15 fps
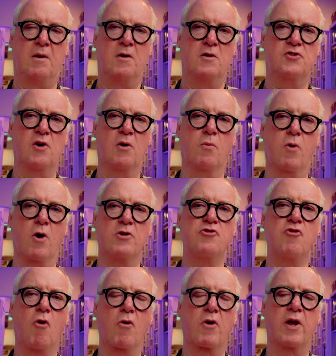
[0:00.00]
So we're
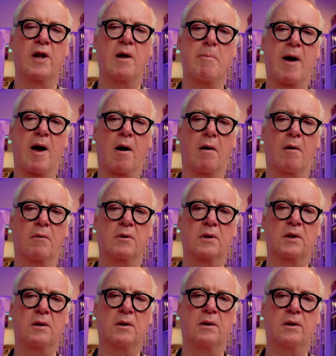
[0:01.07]
talking about
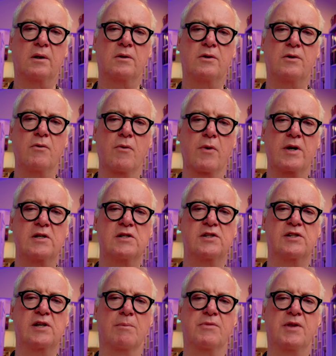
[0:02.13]
doing
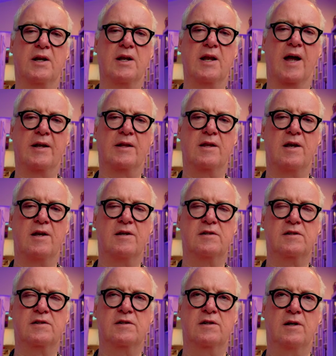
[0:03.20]
something like
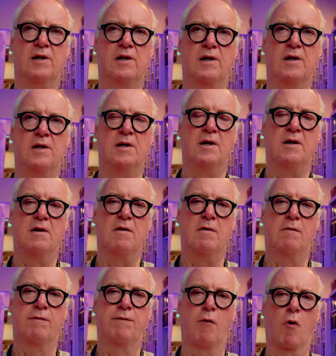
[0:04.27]
this
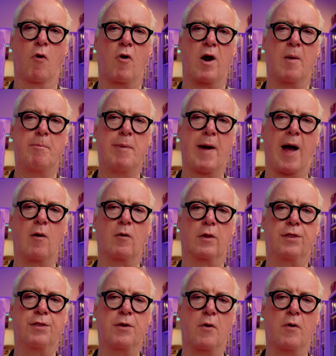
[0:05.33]
for about
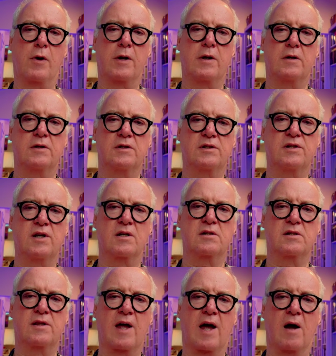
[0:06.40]

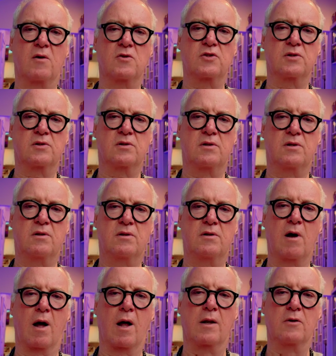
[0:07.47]

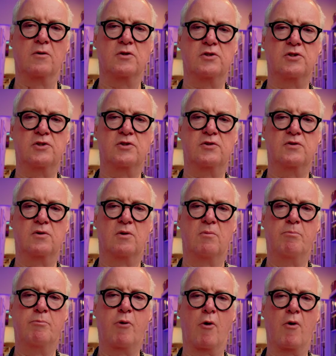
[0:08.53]
$36,000
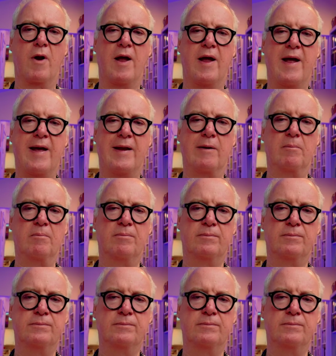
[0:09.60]
per annum.